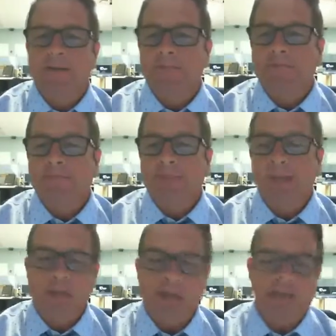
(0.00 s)
They
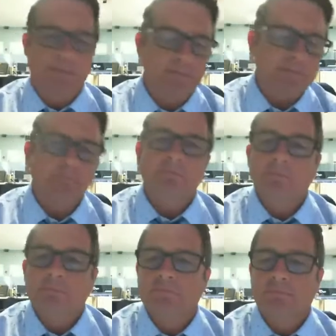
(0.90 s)
could have
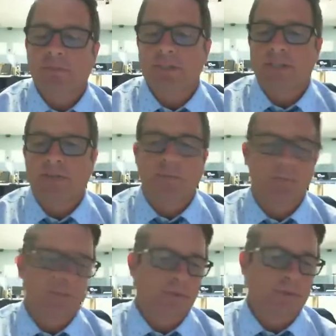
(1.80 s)
potential to
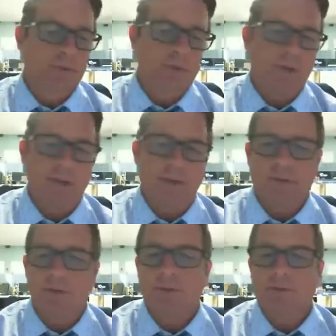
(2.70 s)
produce a tornado or
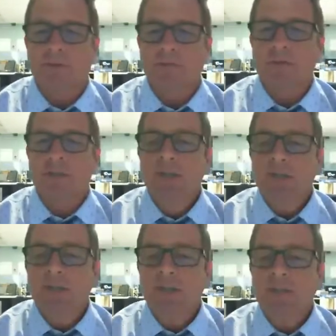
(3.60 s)
two. So
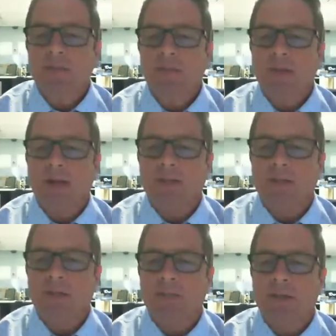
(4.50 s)
just something to watch
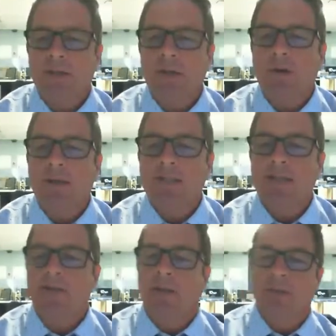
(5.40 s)
there. But you know what? I tell you,
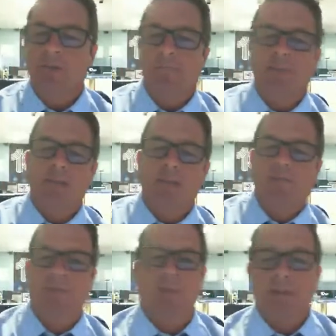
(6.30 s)
look, if
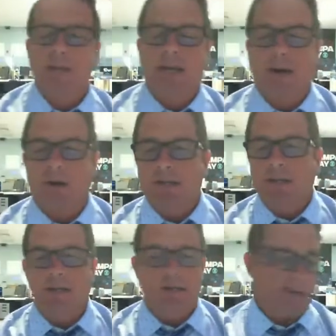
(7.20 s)
you're in that area and
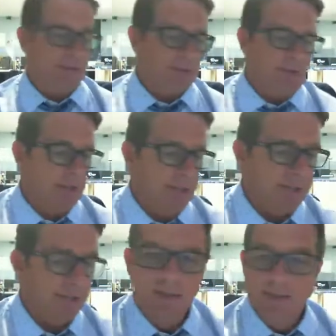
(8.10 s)
you have to get hit,
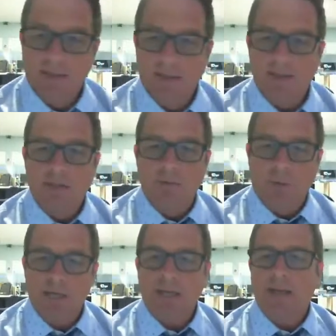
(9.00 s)
you
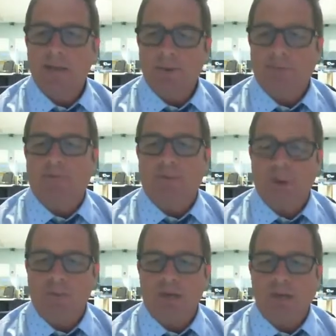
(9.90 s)
want to get hit with a
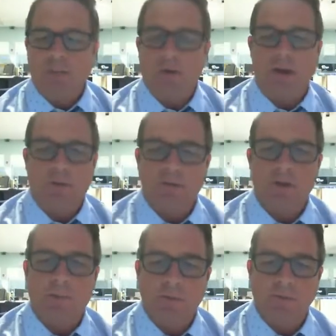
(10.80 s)
40-mile-per-hour
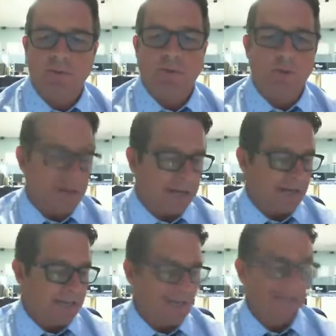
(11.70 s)
tropical storm and not
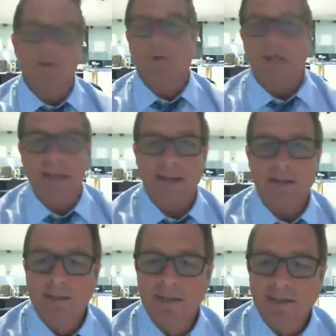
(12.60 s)
any kind of hurricane,
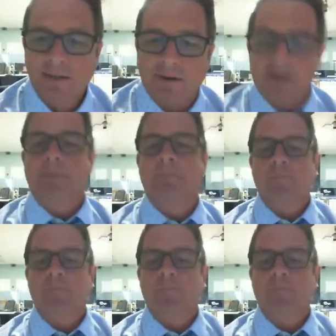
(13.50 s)
right?